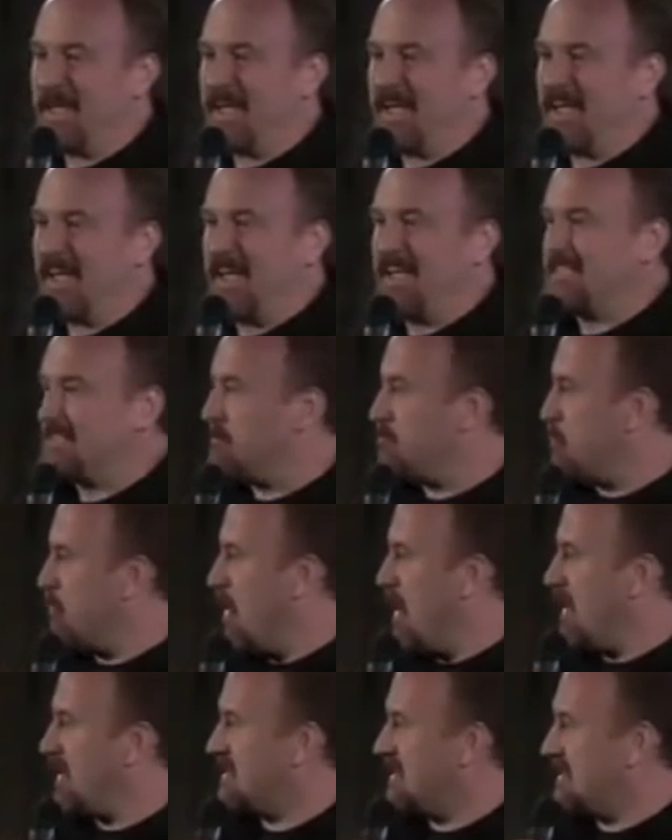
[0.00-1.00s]
It's a
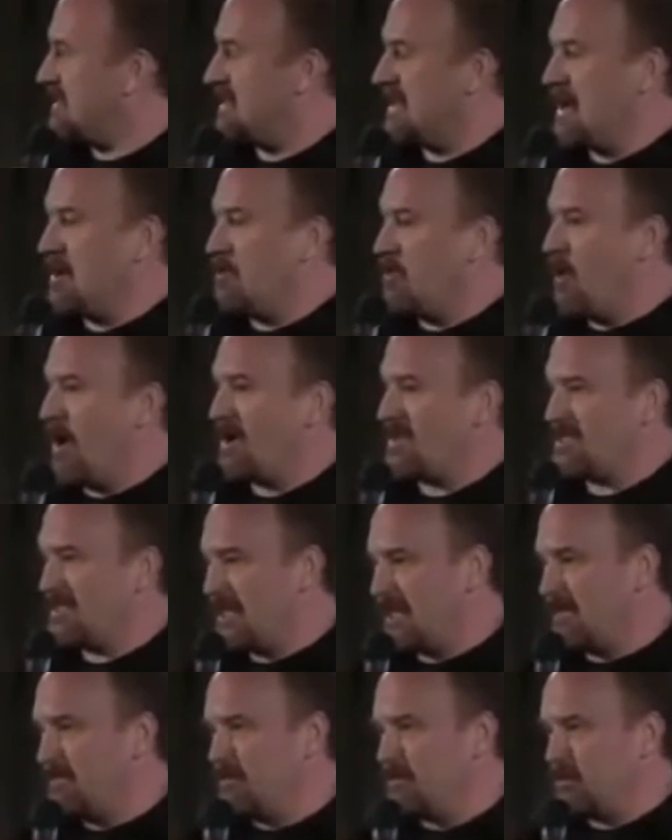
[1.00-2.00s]
process that I watched
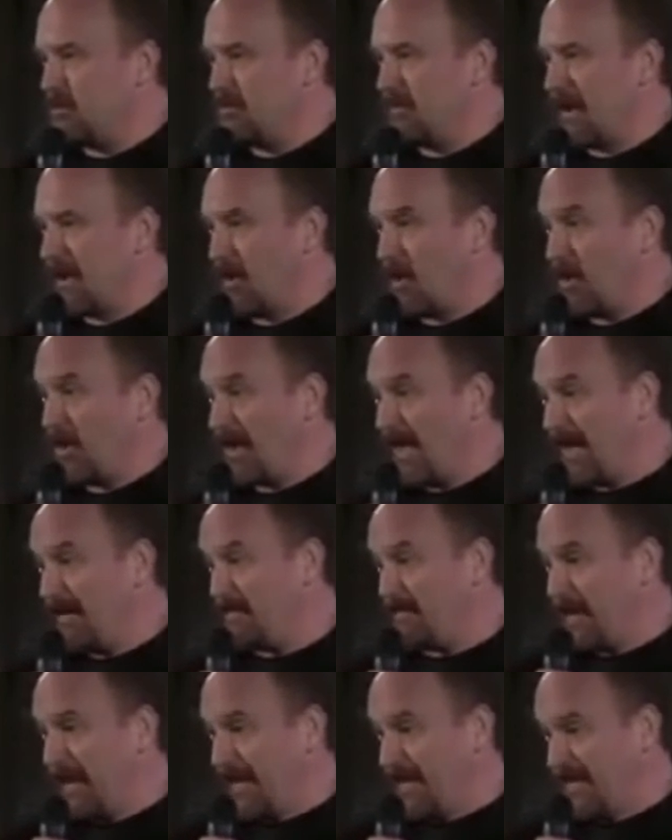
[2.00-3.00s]
him do my whole life, and I